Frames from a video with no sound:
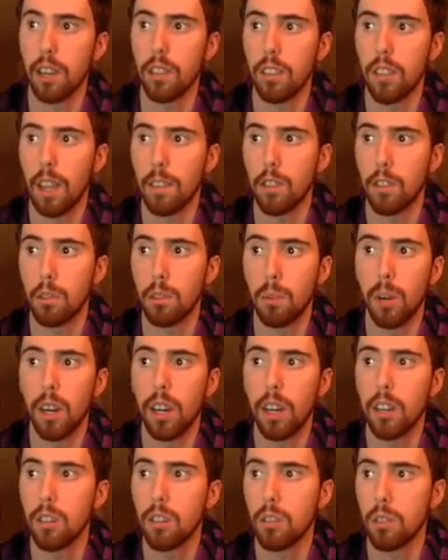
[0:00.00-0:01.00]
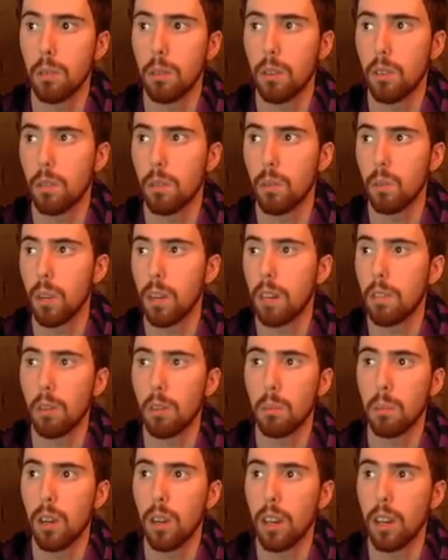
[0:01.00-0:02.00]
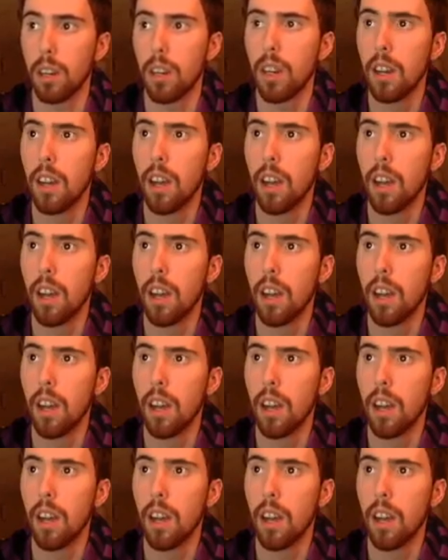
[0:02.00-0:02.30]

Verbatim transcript: savage blood or, or whatever blood,